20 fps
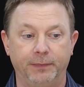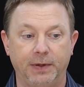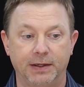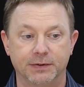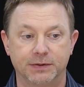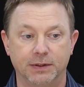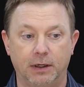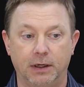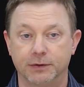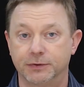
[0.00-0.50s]

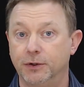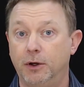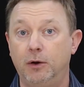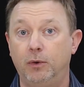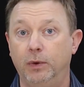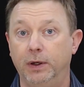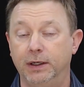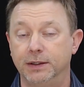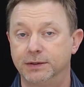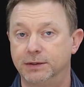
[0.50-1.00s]
as
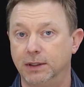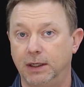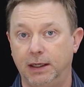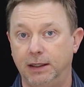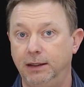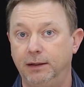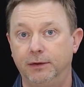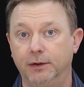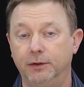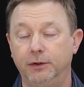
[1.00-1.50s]
always,
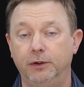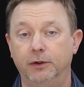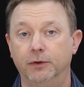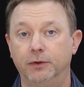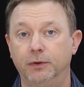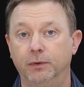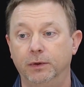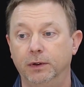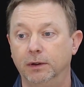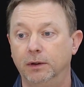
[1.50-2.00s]
anything that
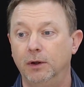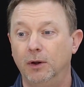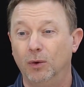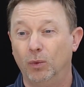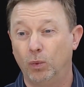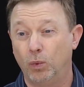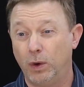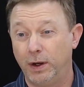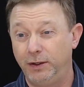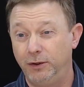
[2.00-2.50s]
you're doing
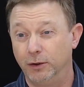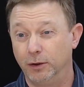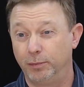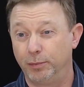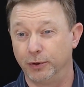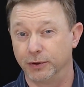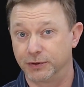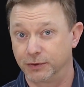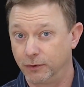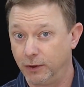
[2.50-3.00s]
when you're
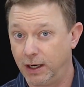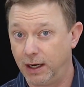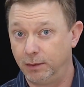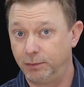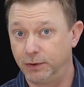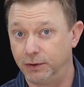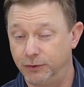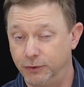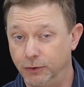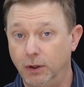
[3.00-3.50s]

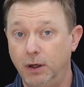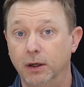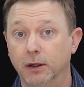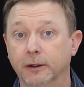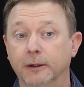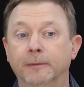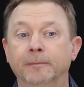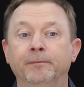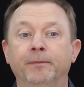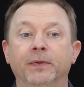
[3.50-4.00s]
prescribed the
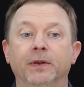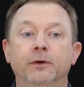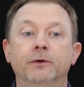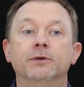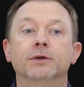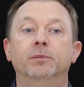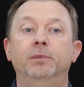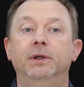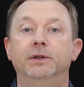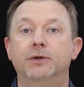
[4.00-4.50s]
drug, you
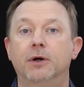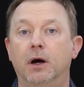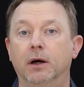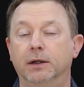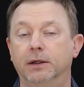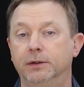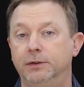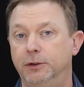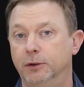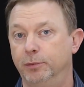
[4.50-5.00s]
should be
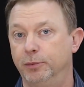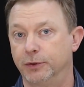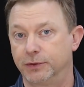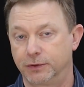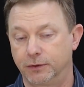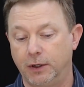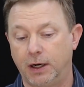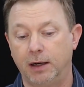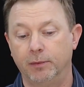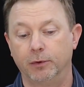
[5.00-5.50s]
talking to your
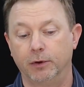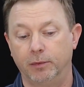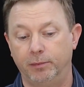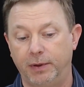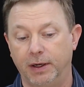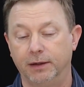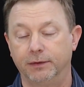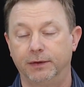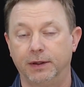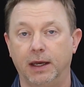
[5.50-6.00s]
prescriber
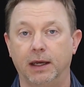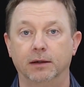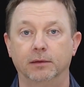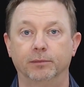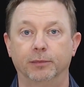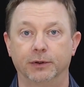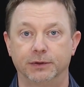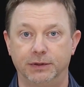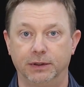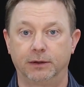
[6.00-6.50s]
about
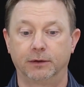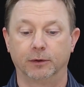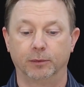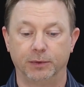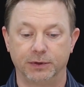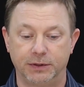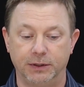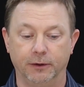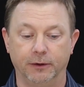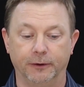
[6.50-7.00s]
that particular
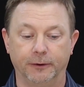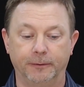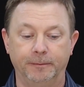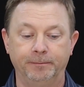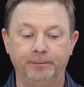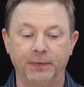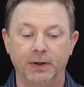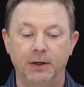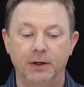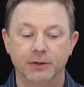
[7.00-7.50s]
material.
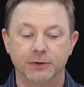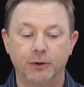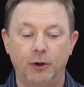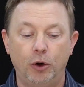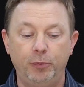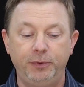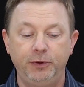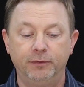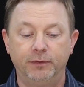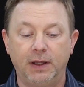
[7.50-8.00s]
So I
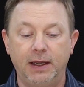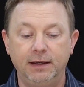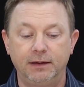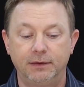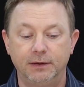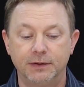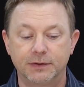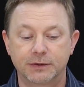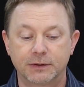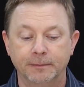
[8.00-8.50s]
hope you've
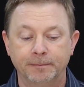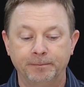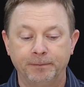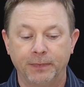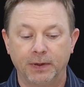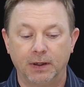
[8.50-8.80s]
liked this.